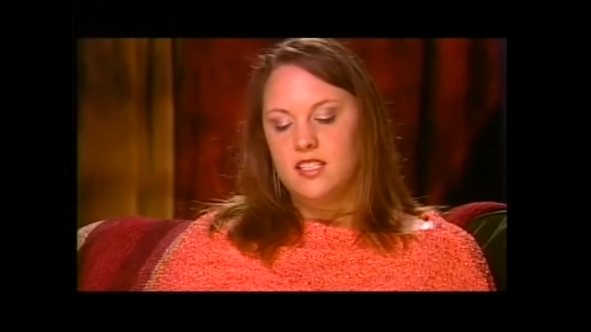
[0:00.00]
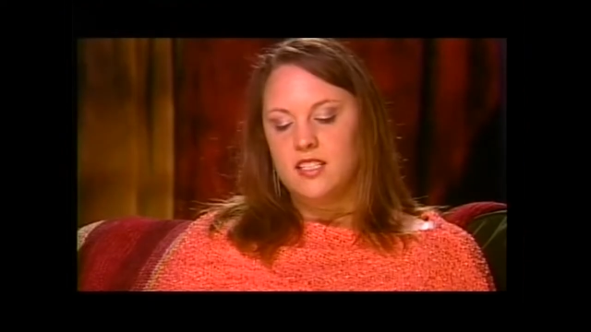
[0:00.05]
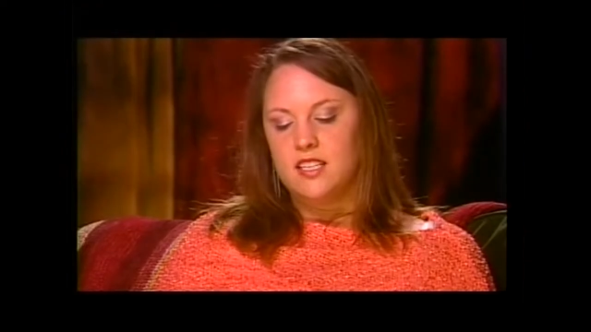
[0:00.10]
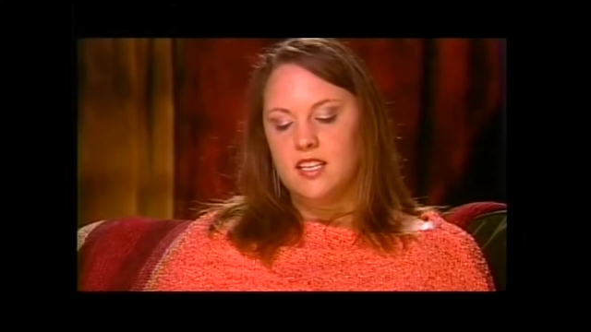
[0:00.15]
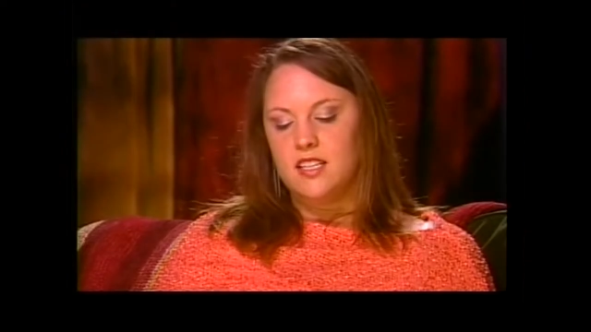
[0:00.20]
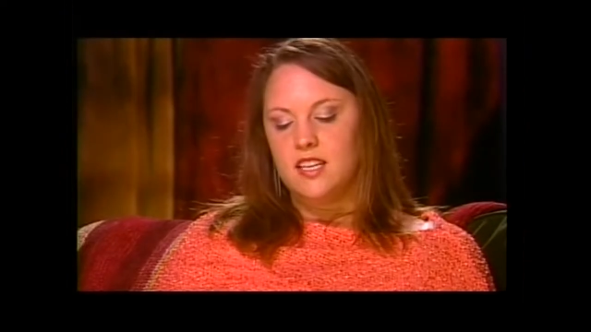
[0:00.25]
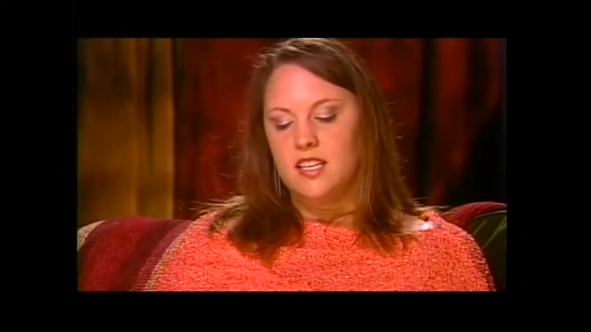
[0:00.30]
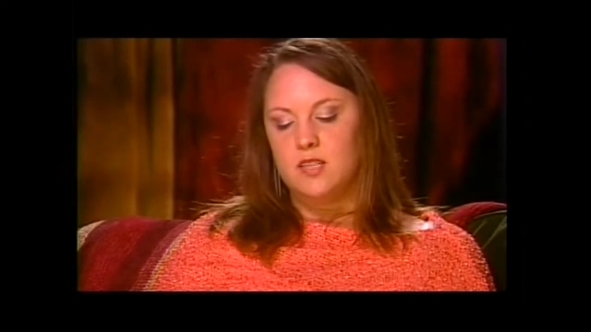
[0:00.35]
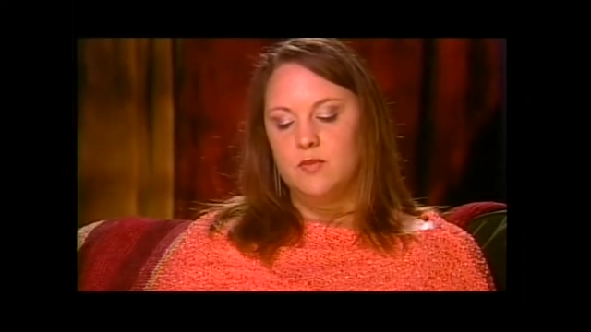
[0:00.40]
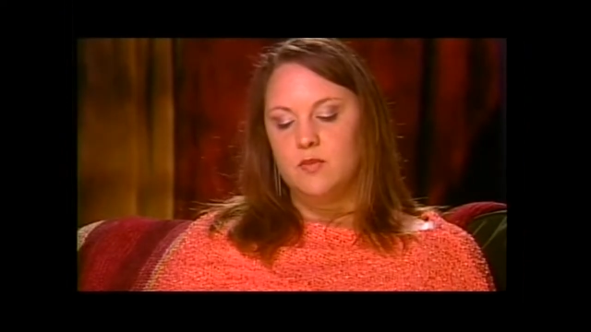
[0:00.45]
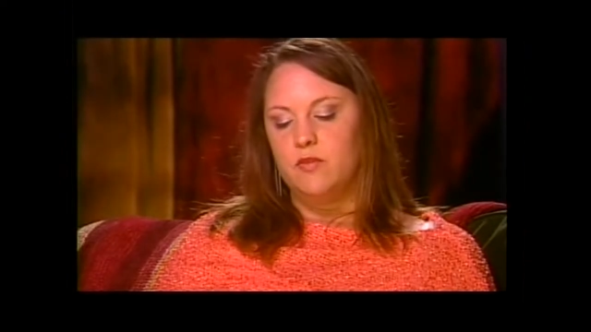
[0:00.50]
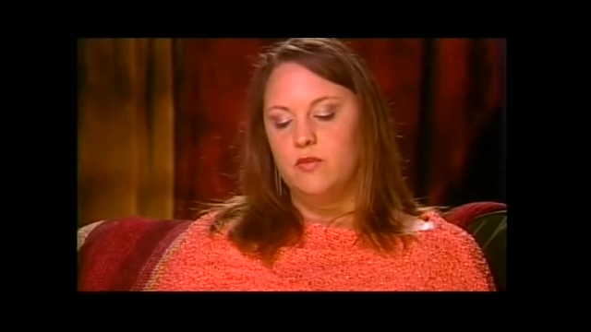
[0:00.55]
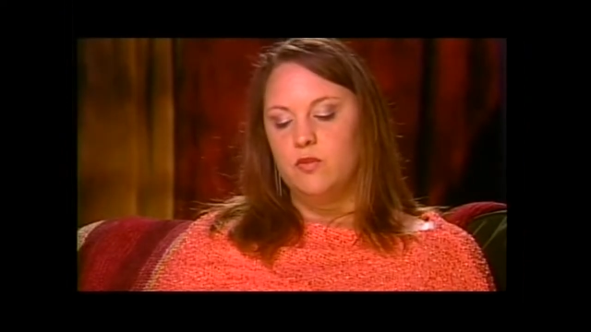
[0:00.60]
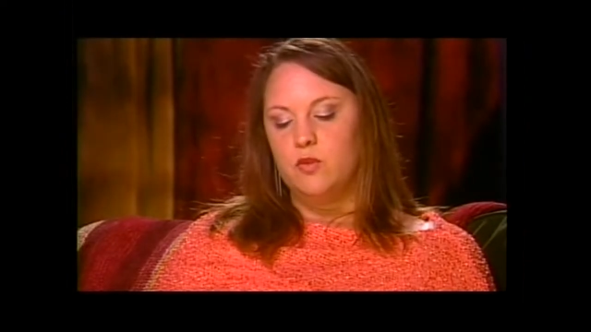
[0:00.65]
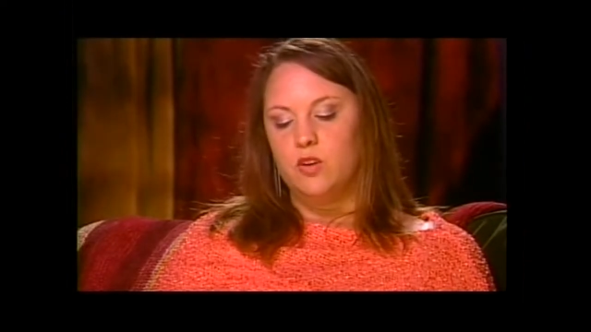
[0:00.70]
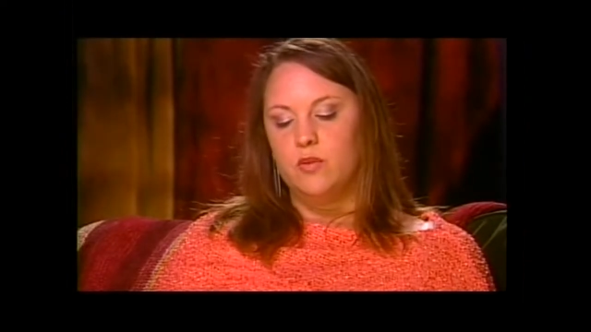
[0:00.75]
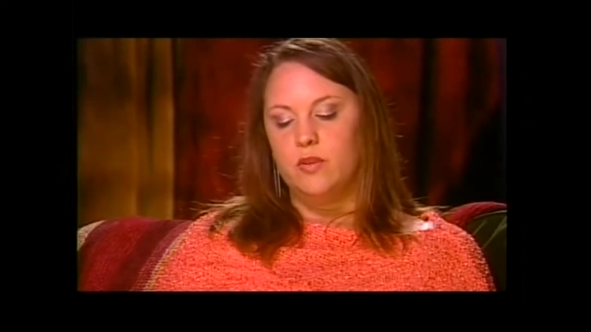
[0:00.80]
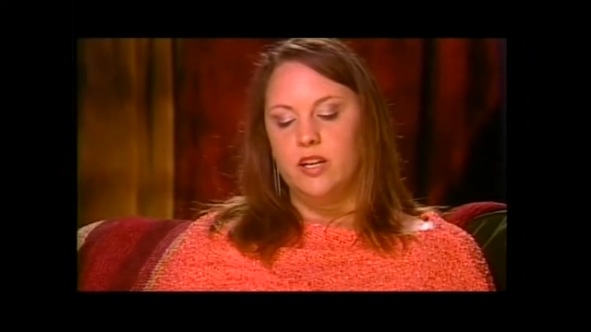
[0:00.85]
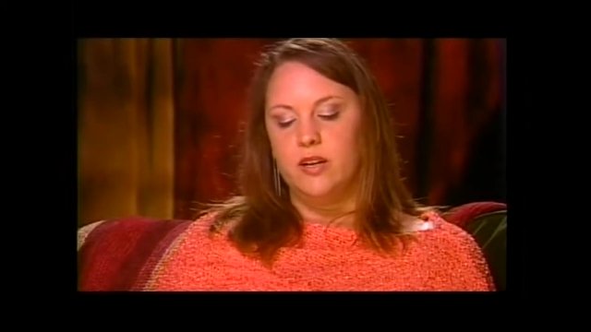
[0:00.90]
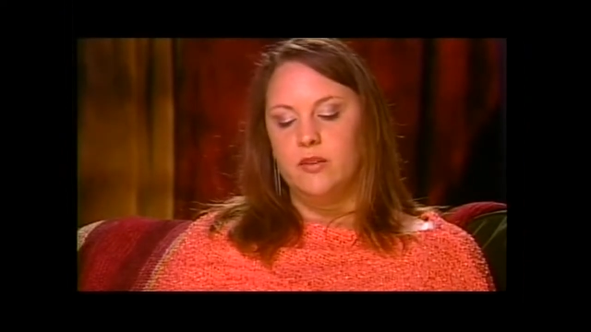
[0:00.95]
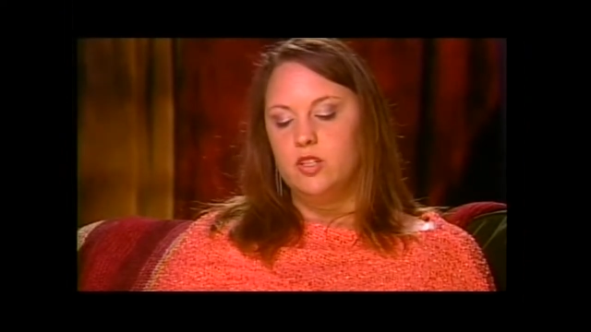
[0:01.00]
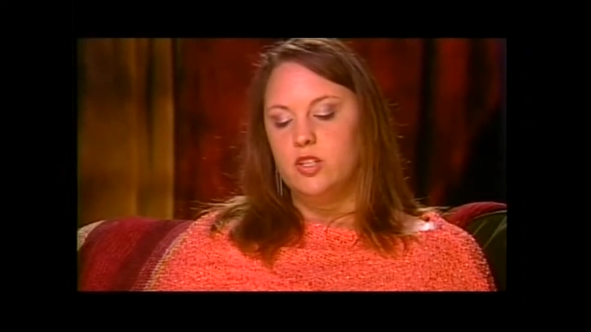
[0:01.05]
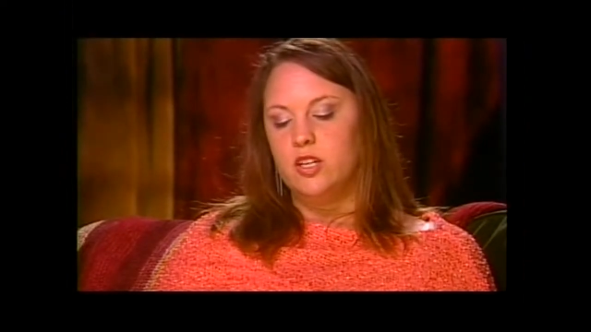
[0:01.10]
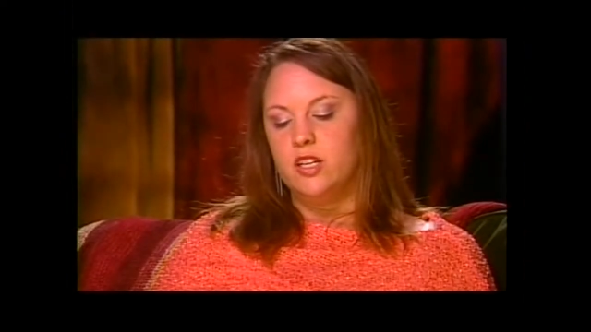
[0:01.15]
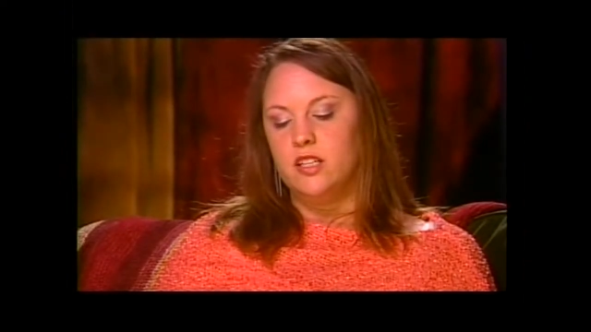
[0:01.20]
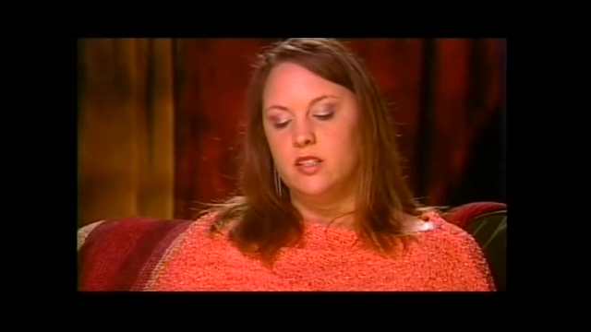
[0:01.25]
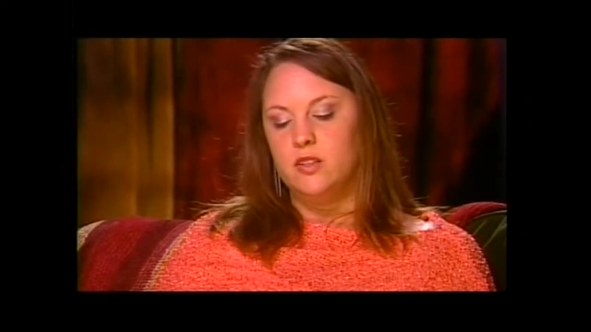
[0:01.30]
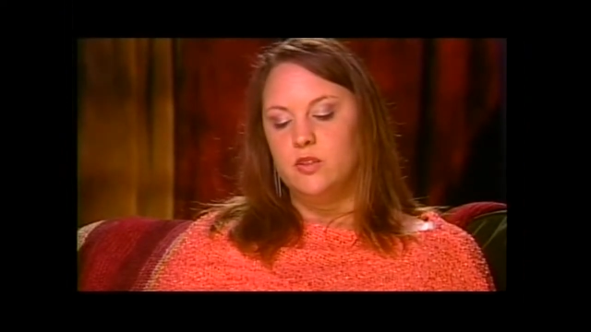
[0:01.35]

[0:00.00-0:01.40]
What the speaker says: said things before when I would try to